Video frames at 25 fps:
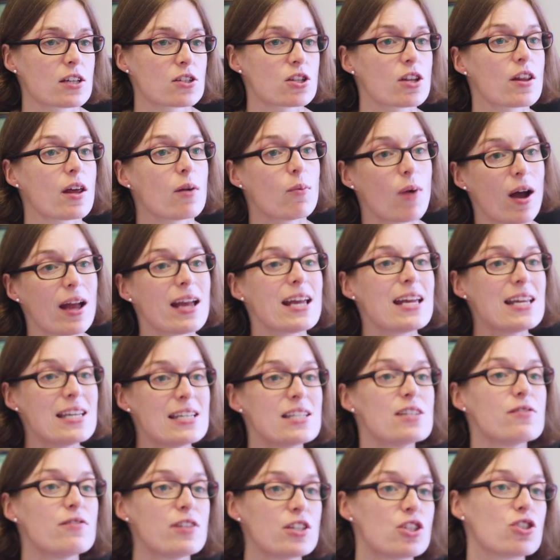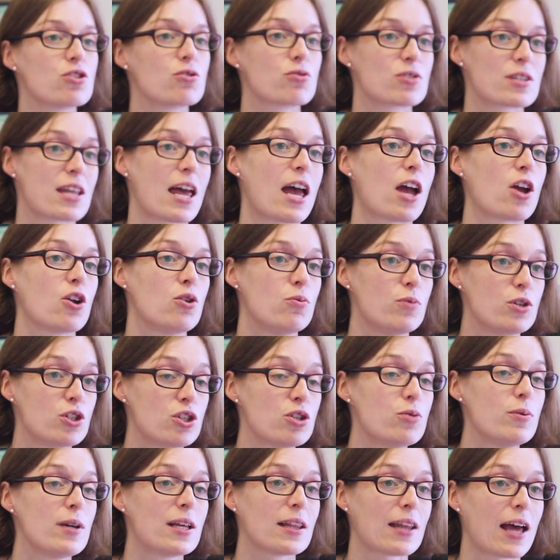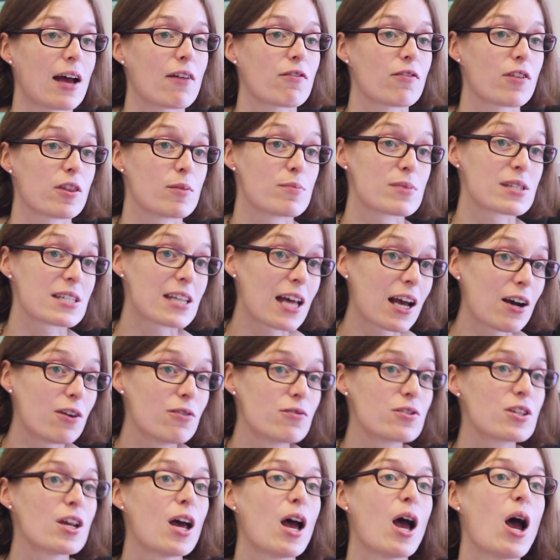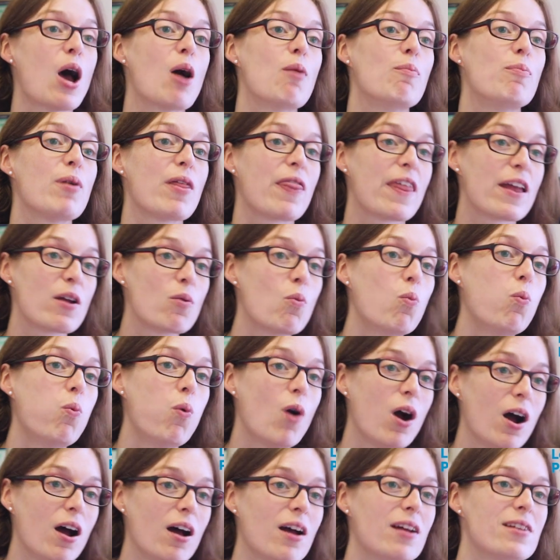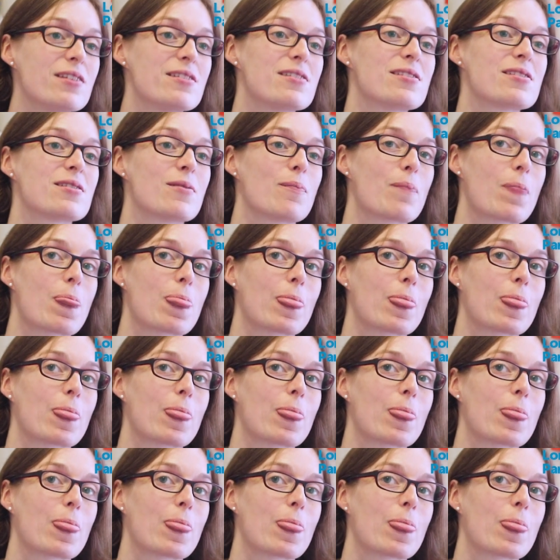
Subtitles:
So there were individuals there who were doing that for themselves, but they weren't